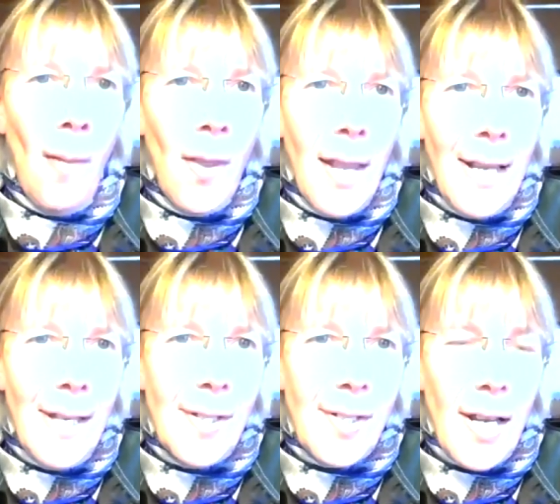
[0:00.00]

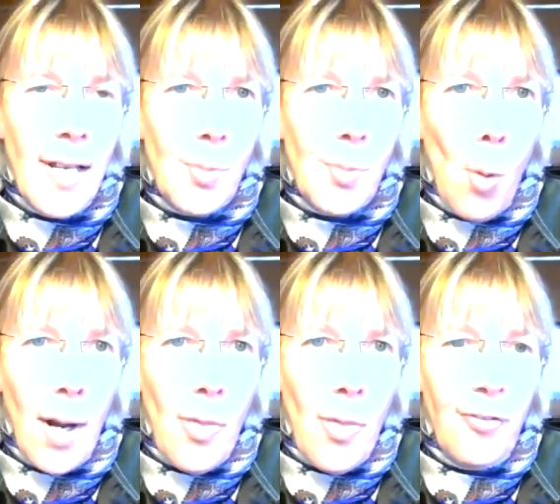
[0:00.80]
is, is one
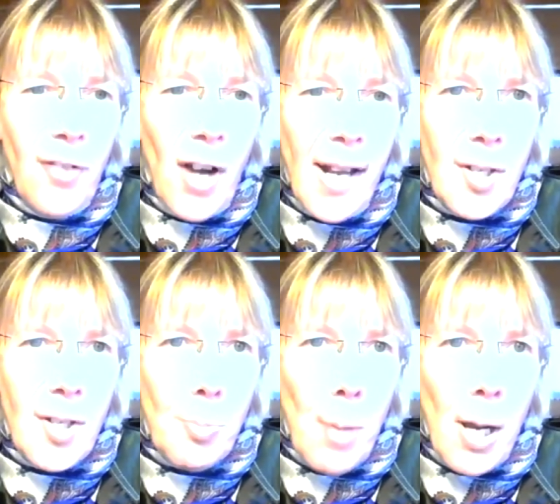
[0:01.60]
of the
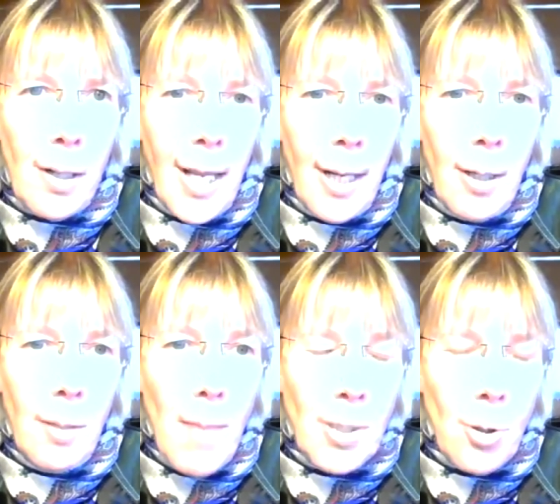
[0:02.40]
finest sparkling,
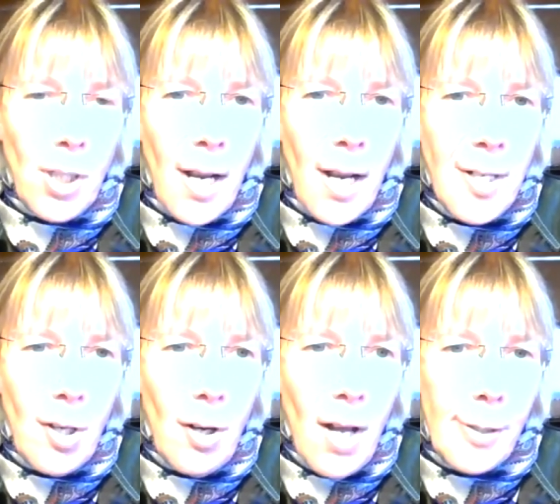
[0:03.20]
méthode
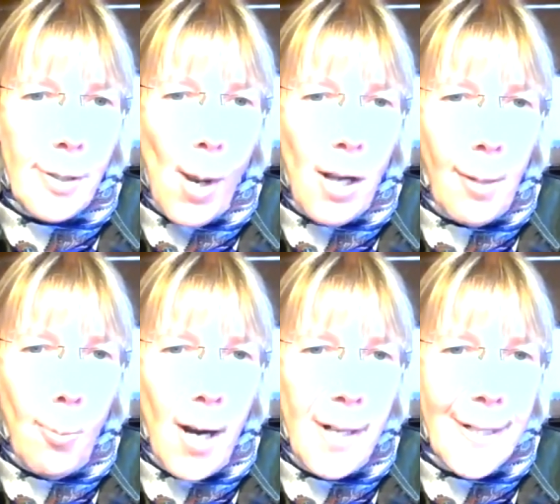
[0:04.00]
traditionnelle sparkling
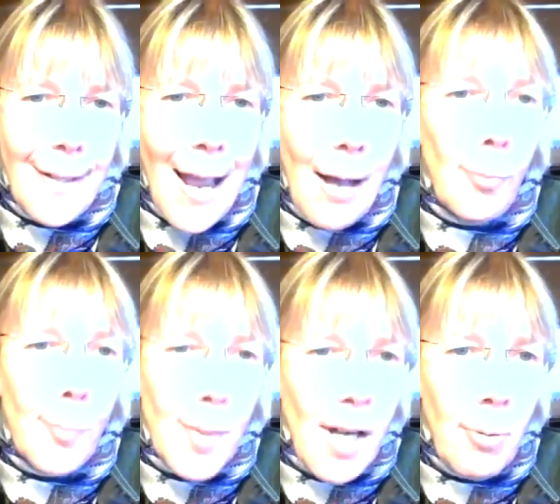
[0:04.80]
wines in the
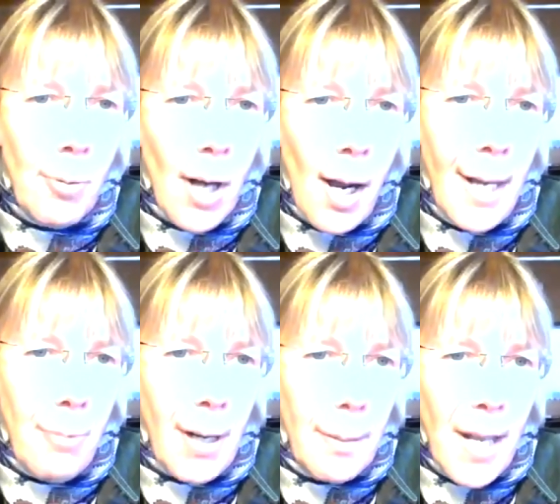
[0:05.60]
Alps. I would highly
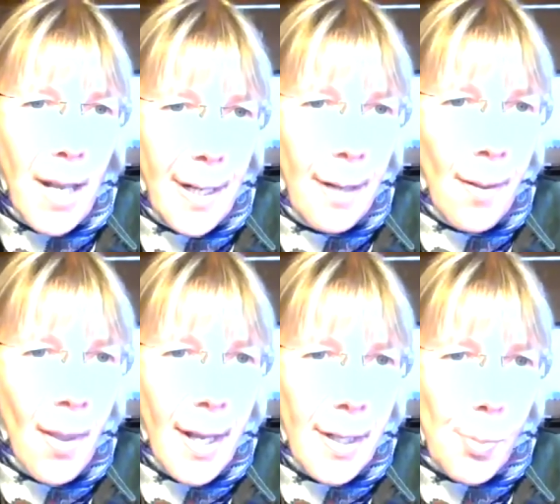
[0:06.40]
recommend it.
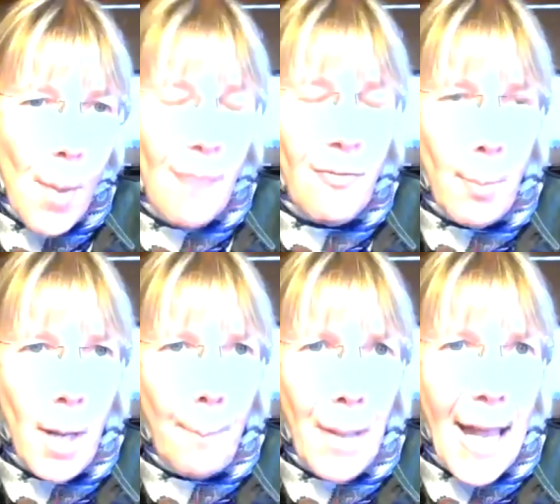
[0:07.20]
It's made from mm.
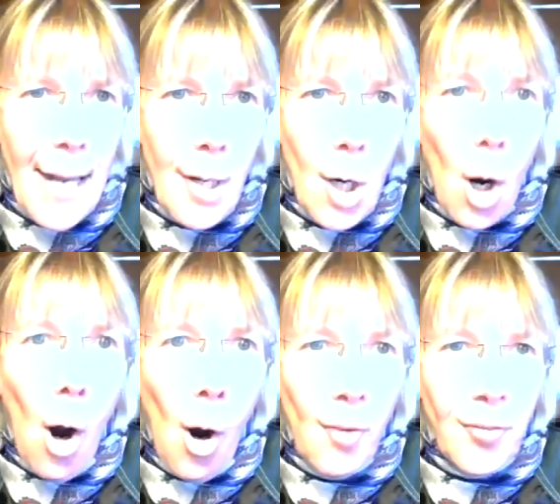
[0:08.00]
a blend
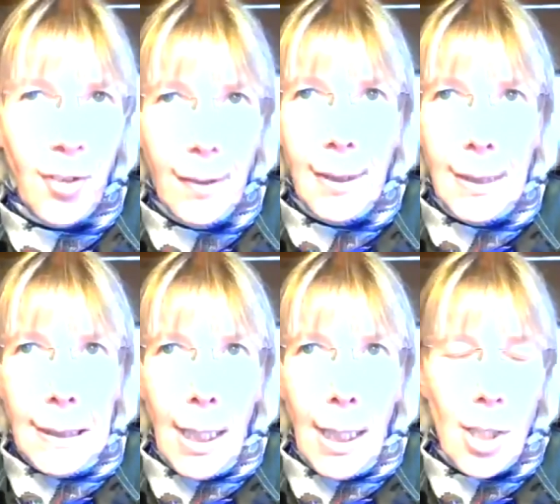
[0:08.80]
of
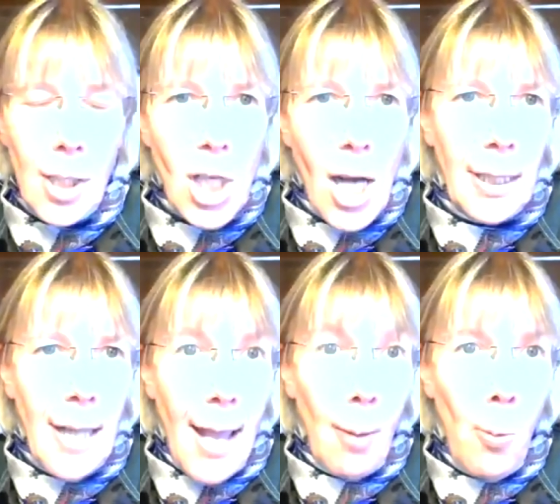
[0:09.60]
uh,
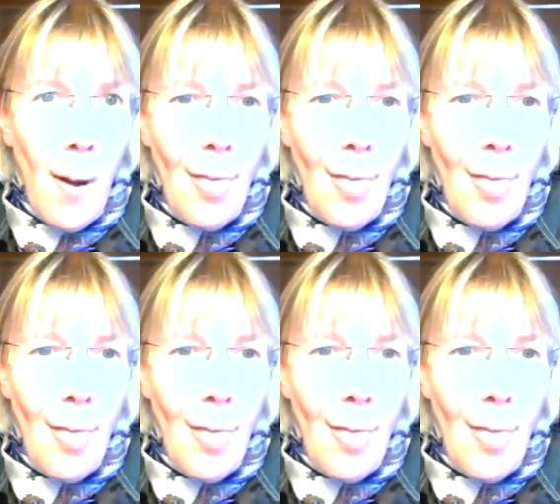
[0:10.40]
Chardonnay with